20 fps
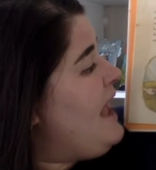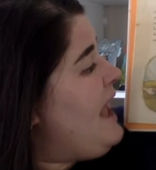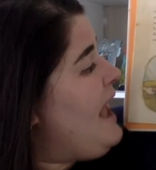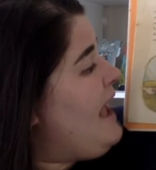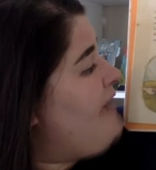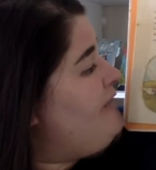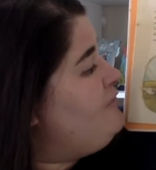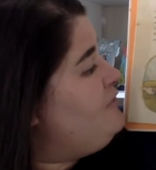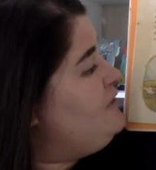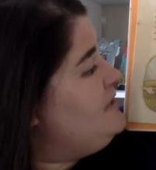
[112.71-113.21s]

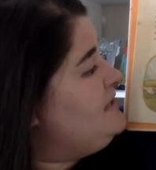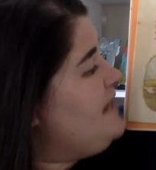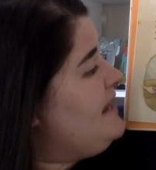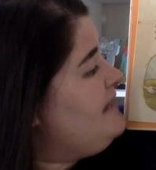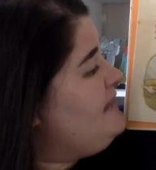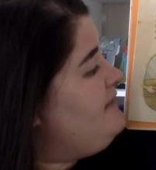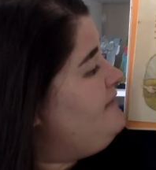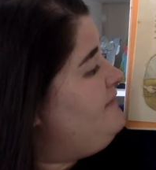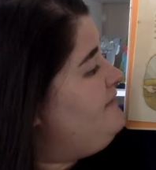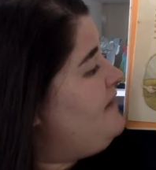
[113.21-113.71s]
Every day
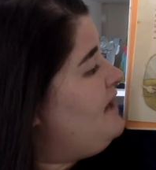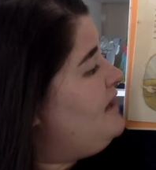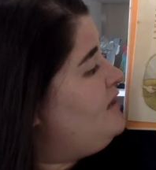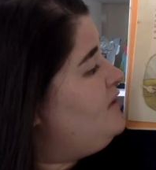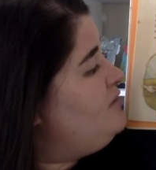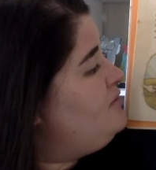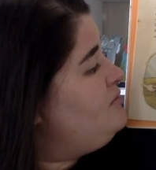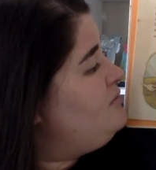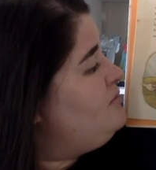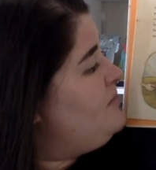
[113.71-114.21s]
that
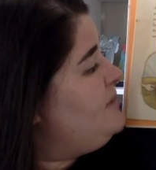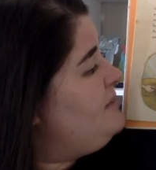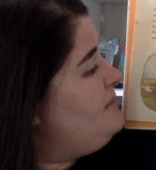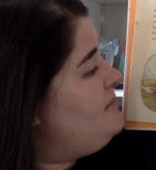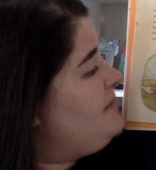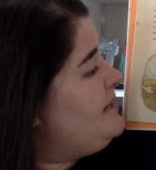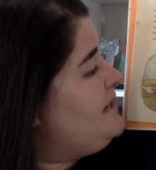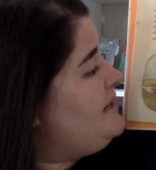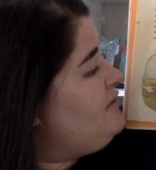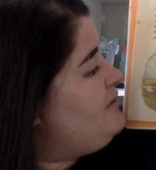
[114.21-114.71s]
followed, when
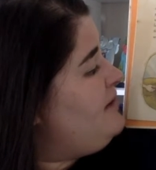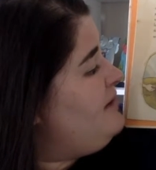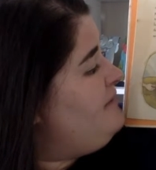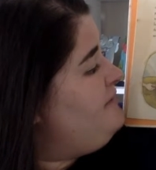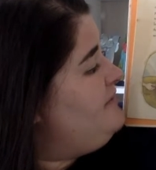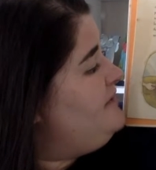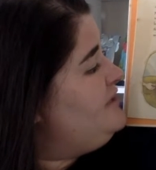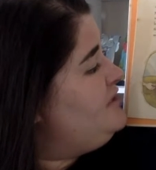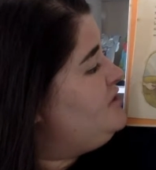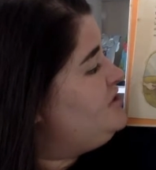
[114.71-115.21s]
Peter had
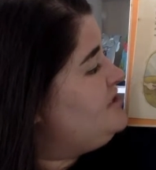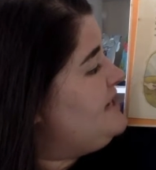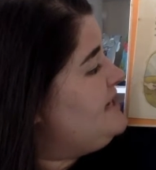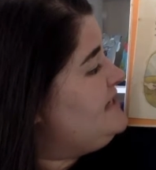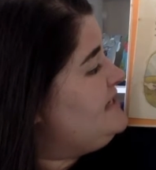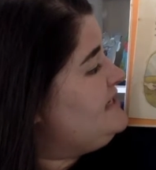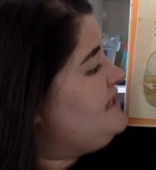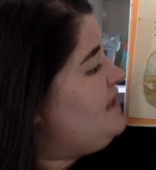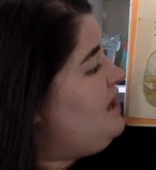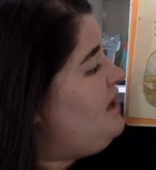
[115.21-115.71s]
finished
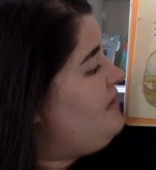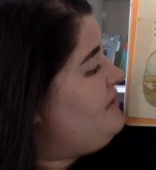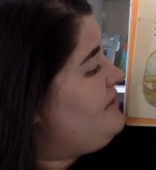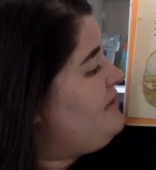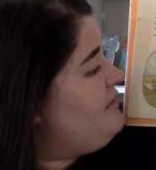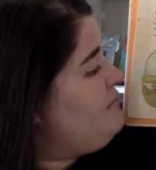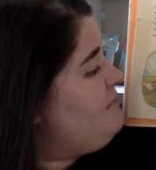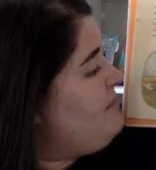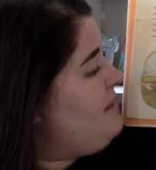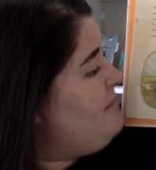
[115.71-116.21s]
tending all the
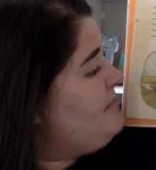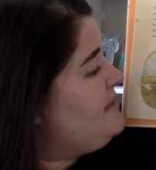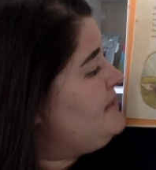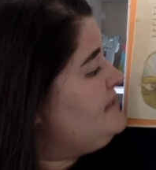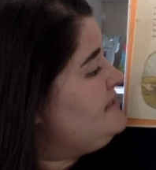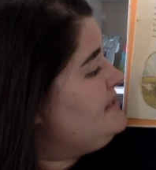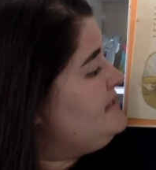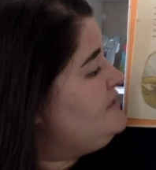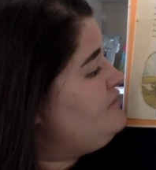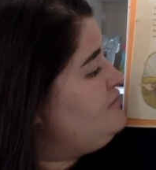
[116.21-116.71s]
other
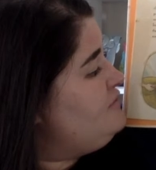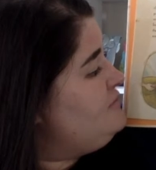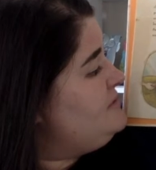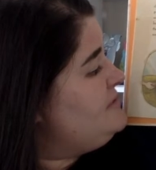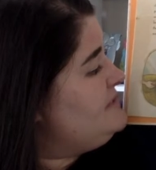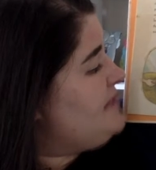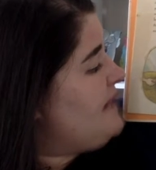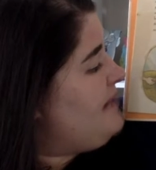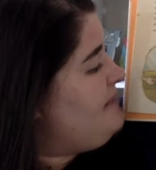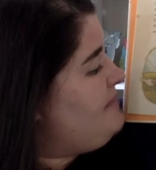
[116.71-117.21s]
pumpkins that grew
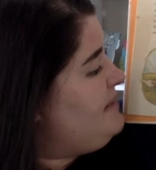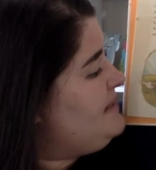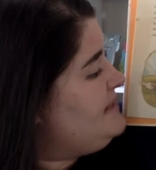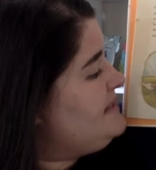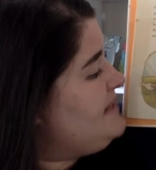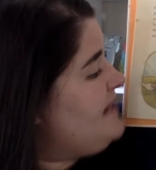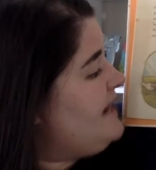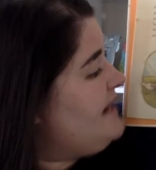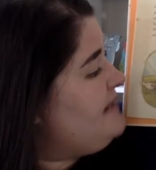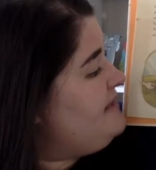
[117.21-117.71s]
side by
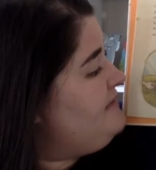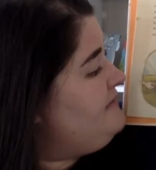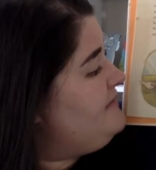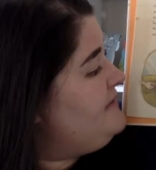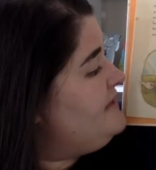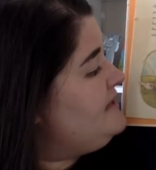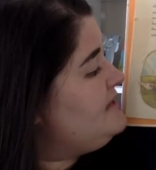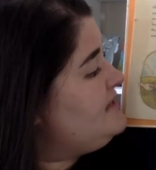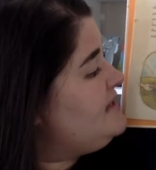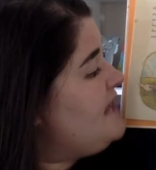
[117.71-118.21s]
side in the
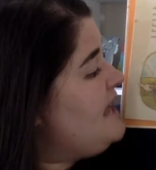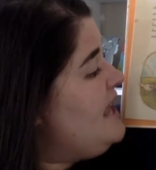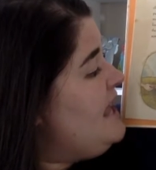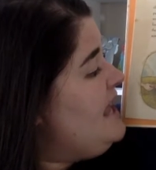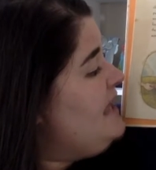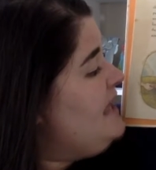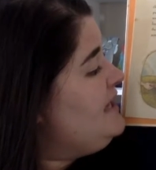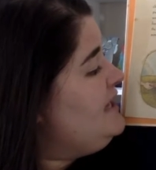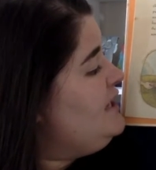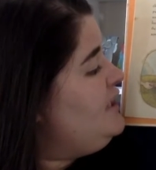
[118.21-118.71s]
field,
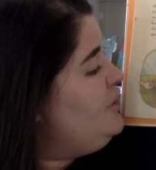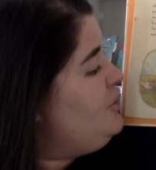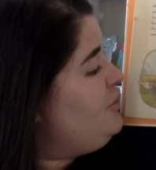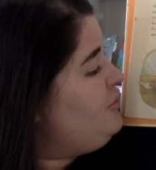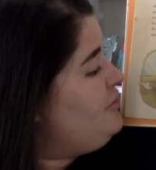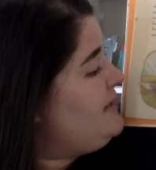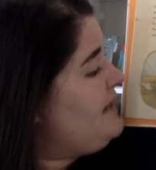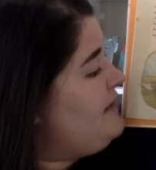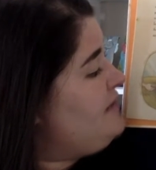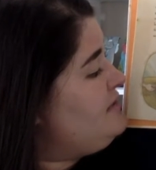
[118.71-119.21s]
he
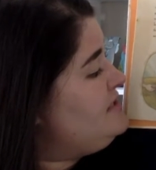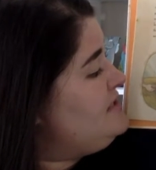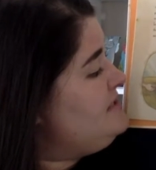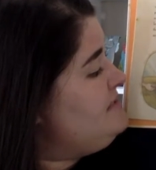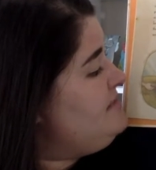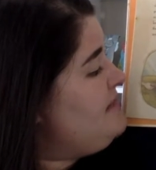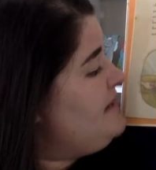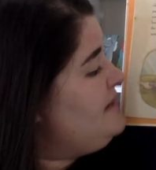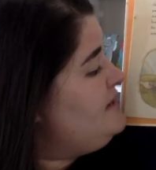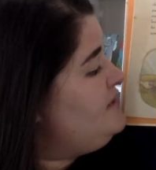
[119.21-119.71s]
hurried out to the
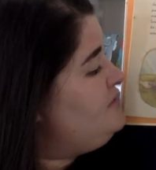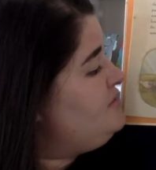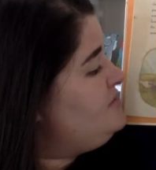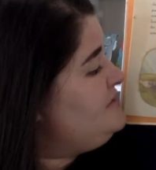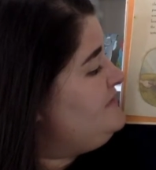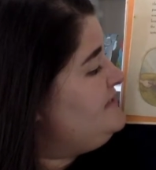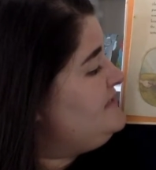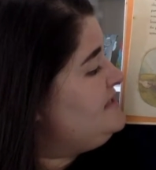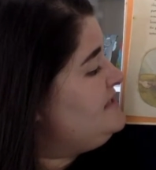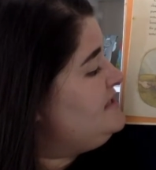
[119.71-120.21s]
meadow
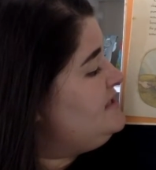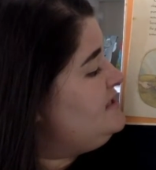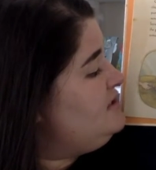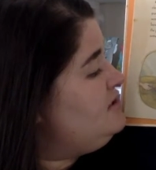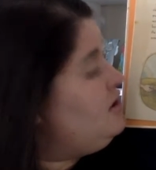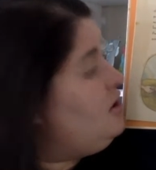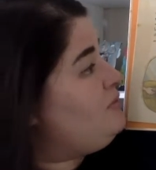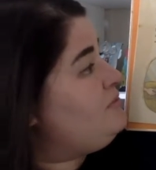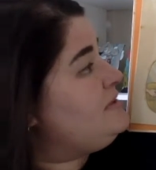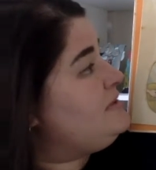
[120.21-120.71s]
to visit the
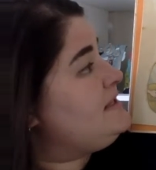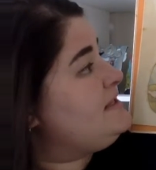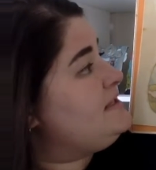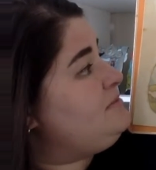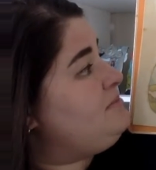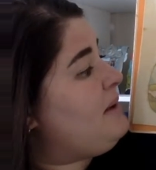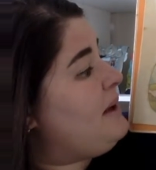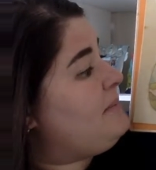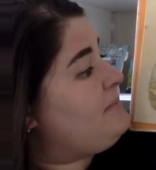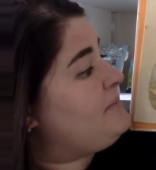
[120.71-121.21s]
lonely little
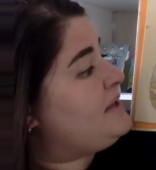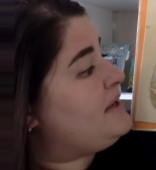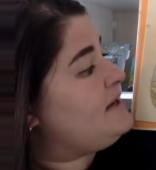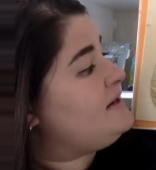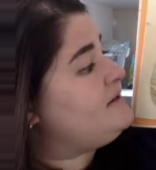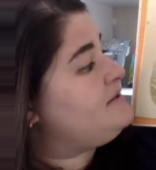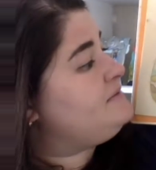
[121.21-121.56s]
pumpkin.